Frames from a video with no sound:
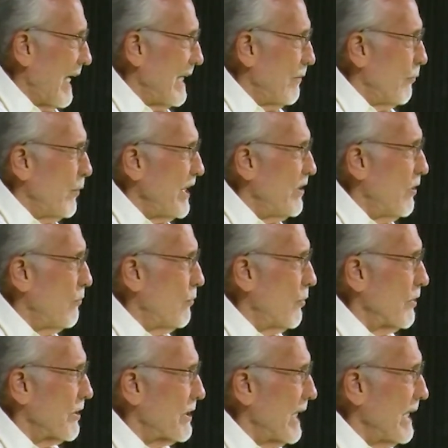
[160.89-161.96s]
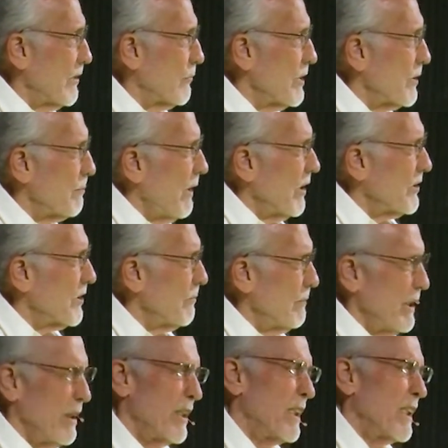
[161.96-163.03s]
We don't want to take
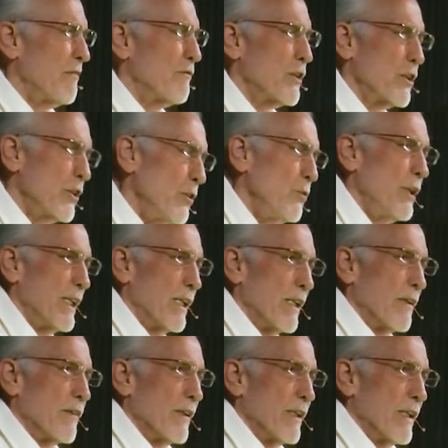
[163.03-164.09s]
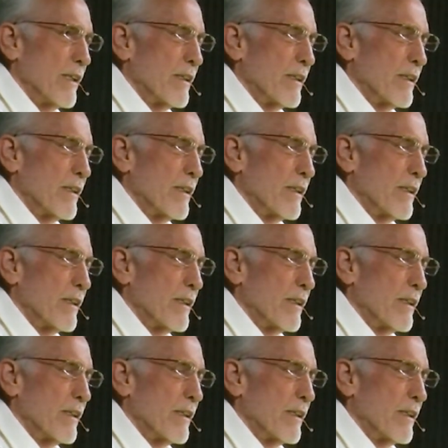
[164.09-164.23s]
responsibility for doing anything.